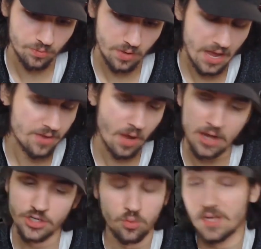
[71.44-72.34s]
I
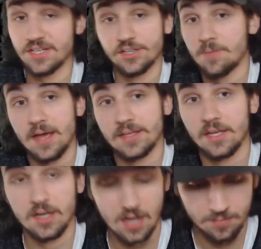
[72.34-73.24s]
just wasn't expecting
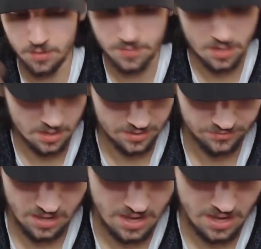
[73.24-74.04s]
it. I'm gonna be honest.